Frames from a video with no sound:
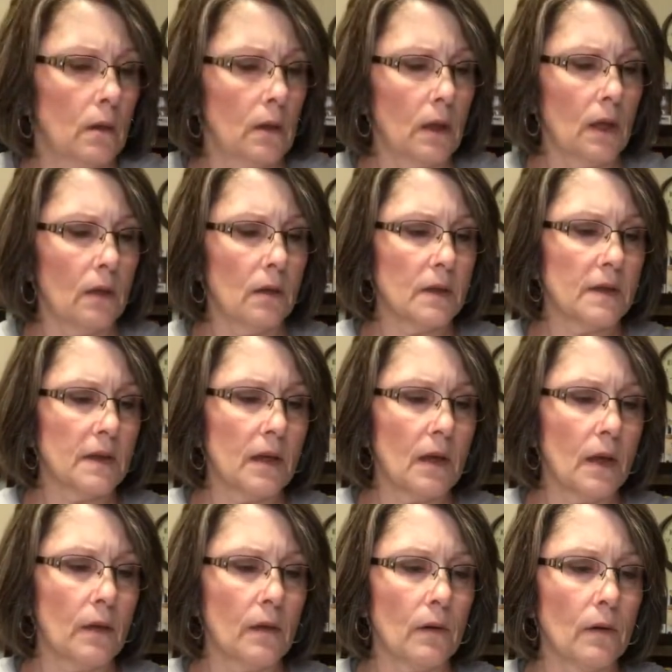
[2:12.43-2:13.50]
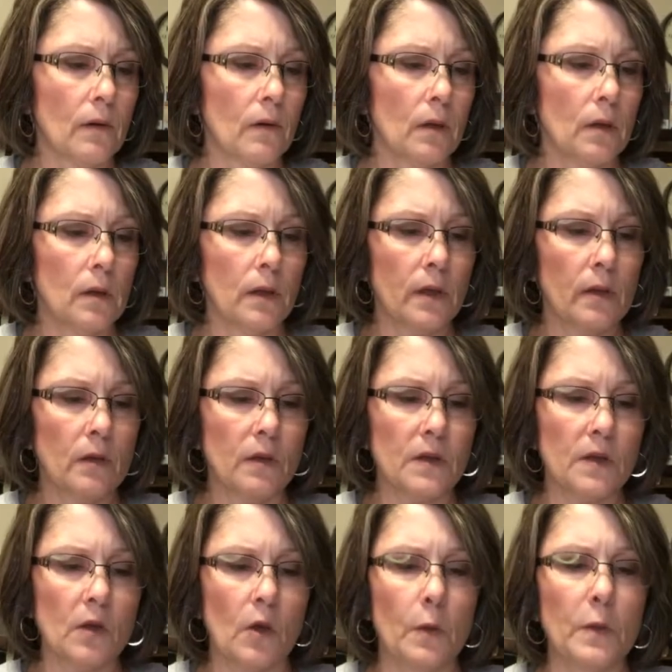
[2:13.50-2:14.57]
Here is another little
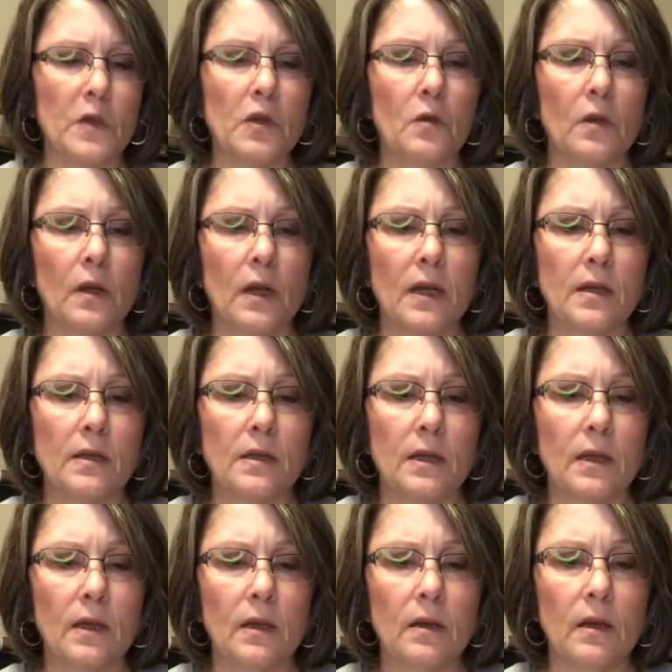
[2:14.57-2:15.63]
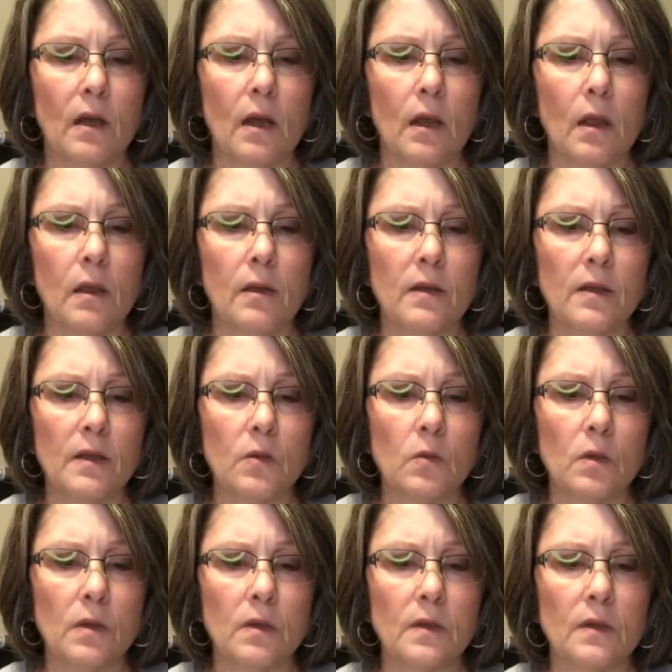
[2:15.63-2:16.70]
sculpture that I did, and this
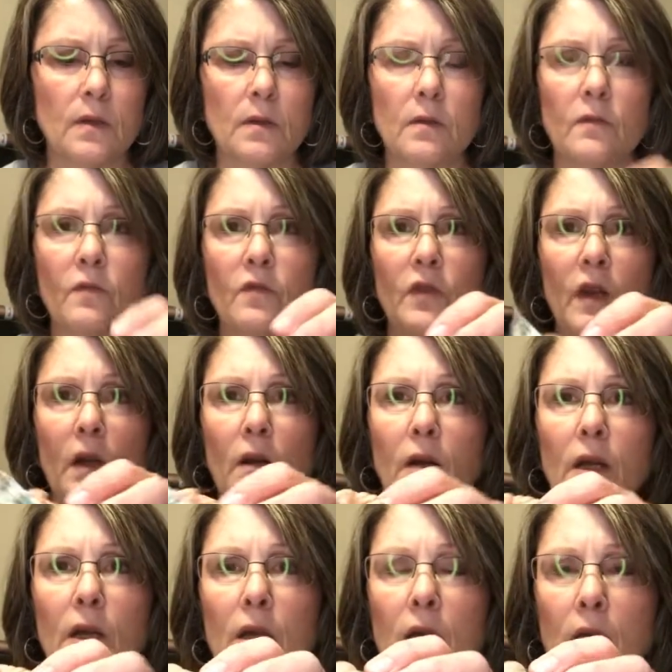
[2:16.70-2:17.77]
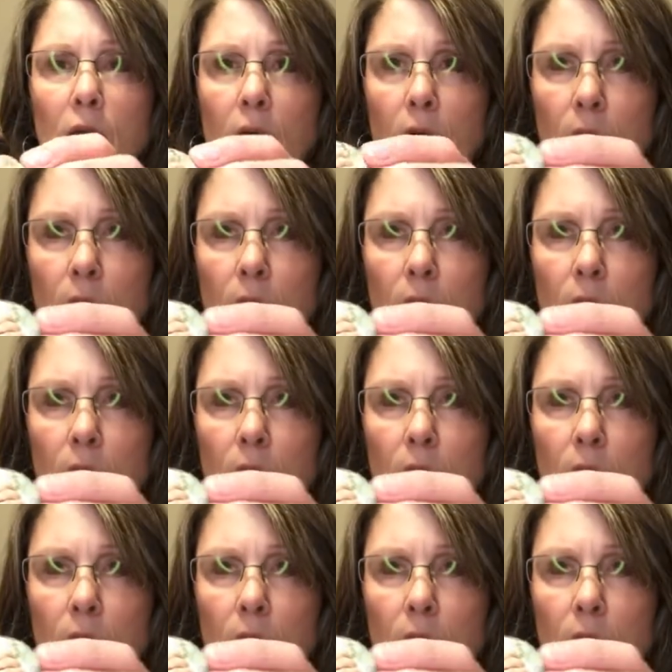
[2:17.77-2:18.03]
was very,